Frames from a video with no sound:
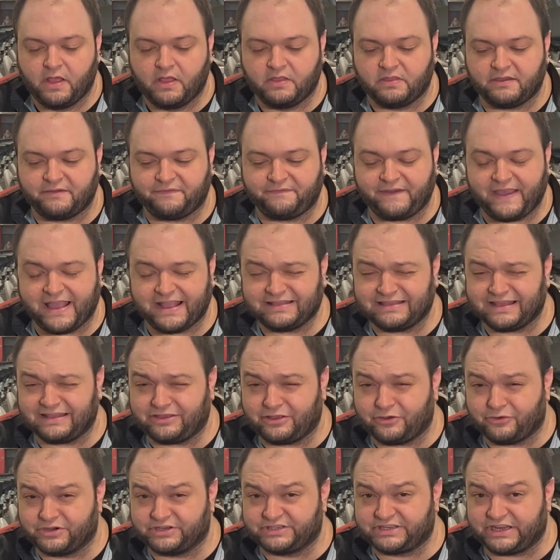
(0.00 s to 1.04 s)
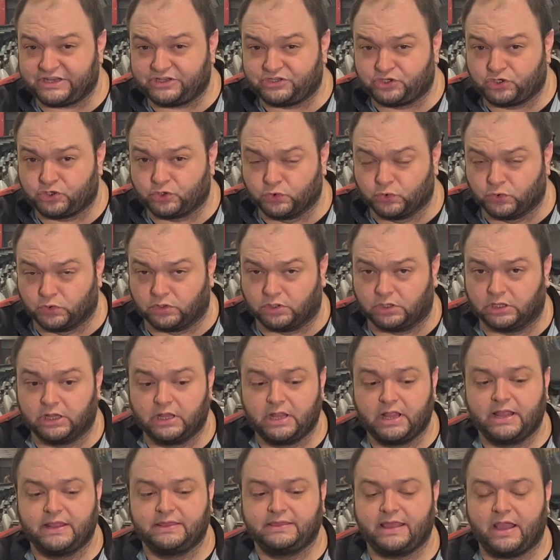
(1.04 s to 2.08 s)
The fact that there is a tool
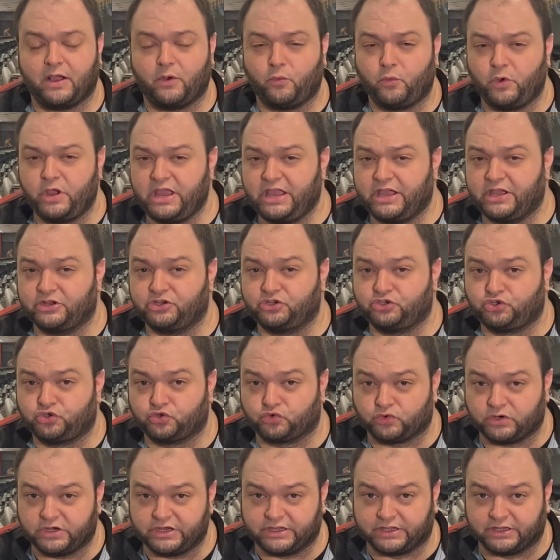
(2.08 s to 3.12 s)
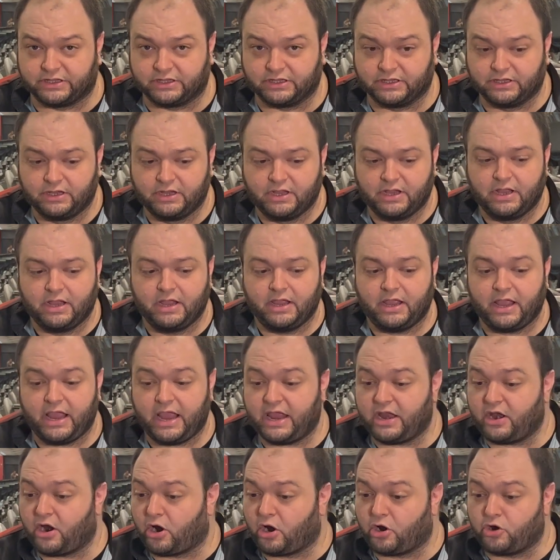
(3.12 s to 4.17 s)
that we can drill
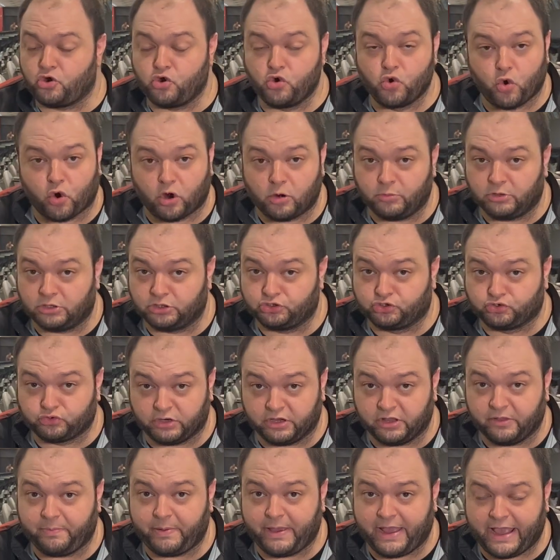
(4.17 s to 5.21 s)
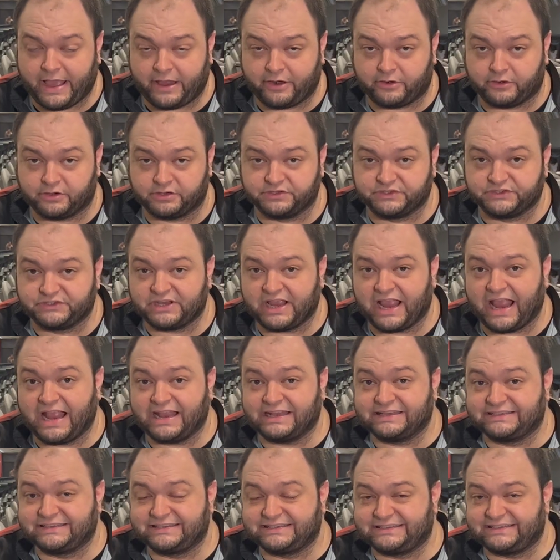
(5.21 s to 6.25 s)
in our normal drill patterns
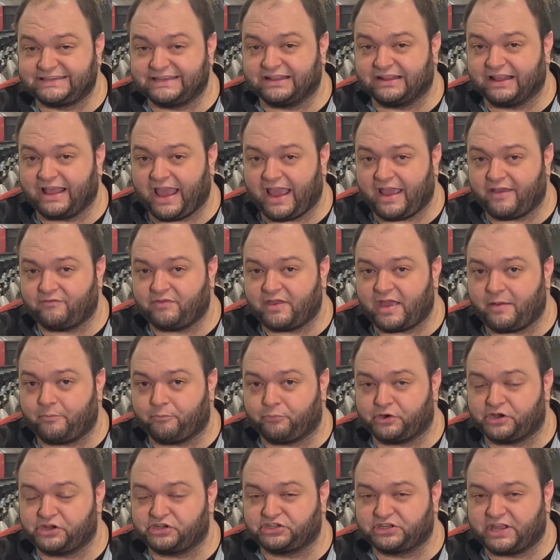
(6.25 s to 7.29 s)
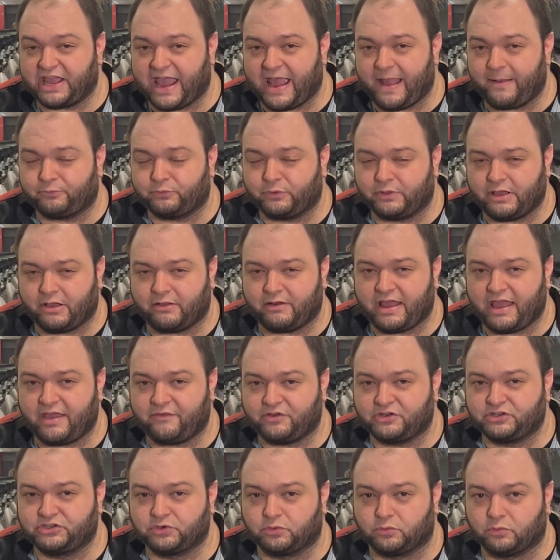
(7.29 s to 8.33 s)
and still have that bridge gap without
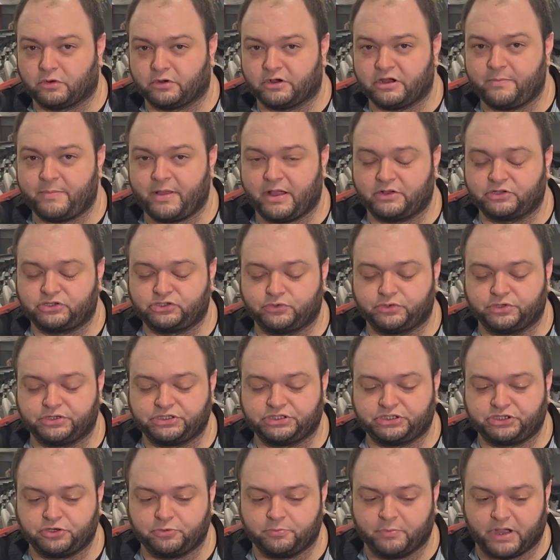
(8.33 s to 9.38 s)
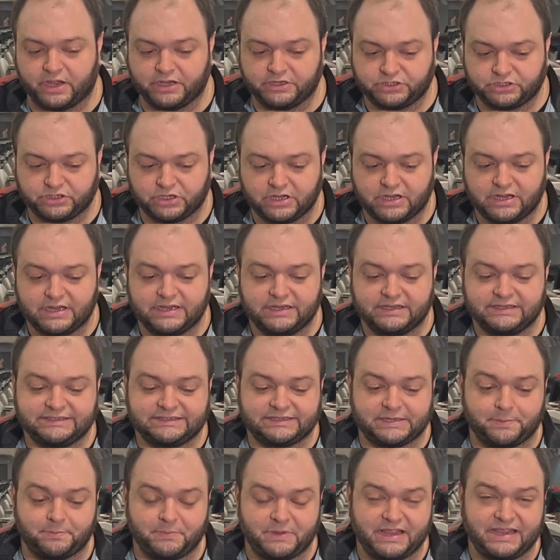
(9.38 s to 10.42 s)
having to worry about doing too much,
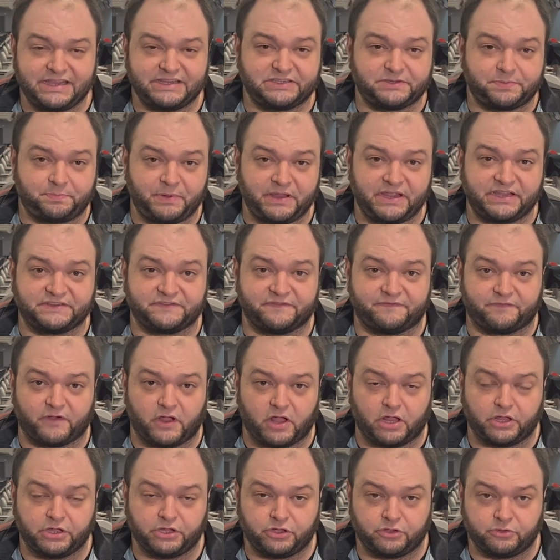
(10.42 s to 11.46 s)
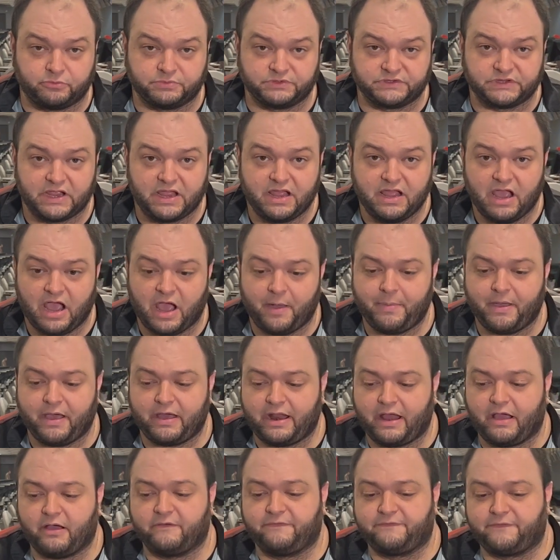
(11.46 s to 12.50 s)
to me speaks volumes about
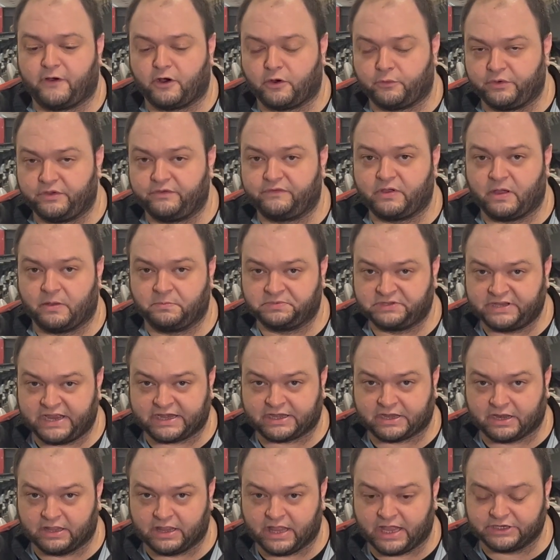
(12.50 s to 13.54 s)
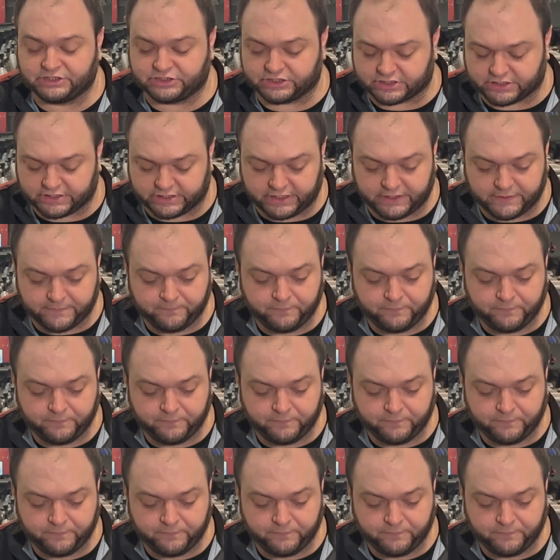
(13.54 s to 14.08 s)
how far we've come technologically.